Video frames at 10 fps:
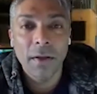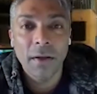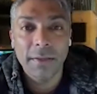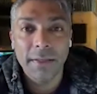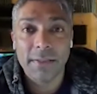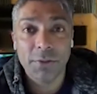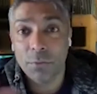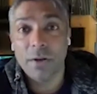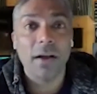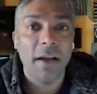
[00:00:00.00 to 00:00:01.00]
Yes,
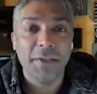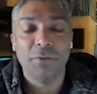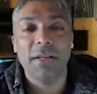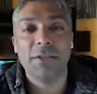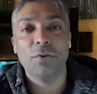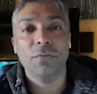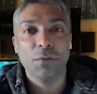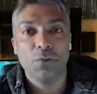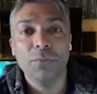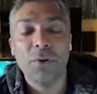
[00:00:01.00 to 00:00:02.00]
you and I are interacting over
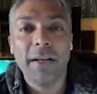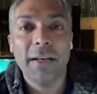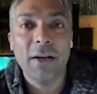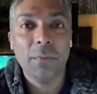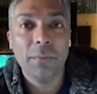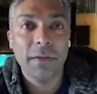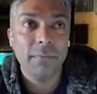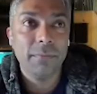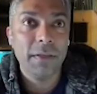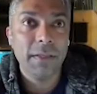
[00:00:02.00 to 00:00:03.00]
Zoom right now, but
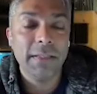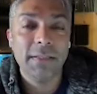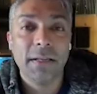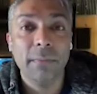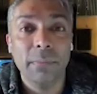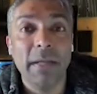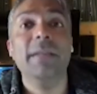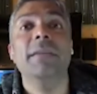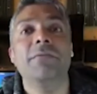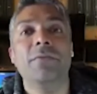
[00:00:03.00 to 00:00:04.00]
it's a
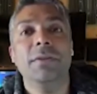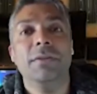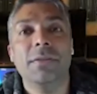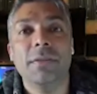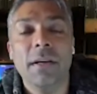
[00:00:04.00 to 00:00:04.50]
completely different